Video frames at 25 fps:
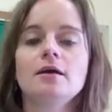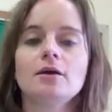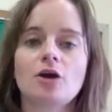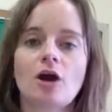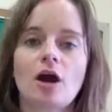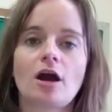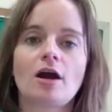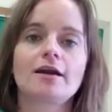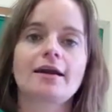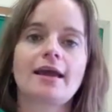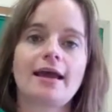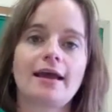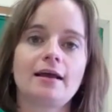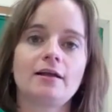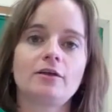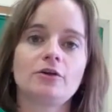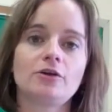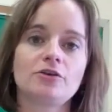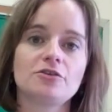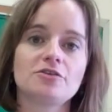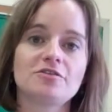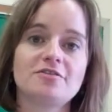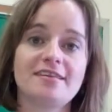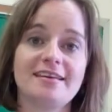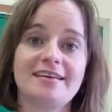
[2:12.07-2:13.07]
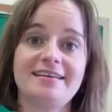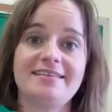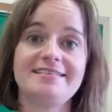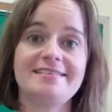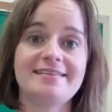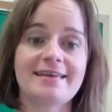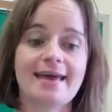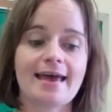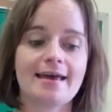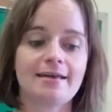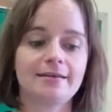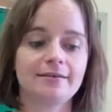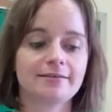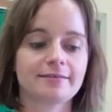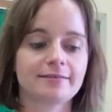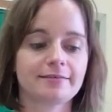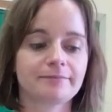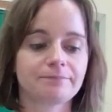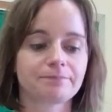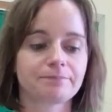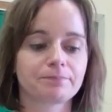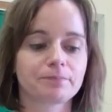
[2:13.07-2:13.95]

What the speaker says: Karg-Elert's intent.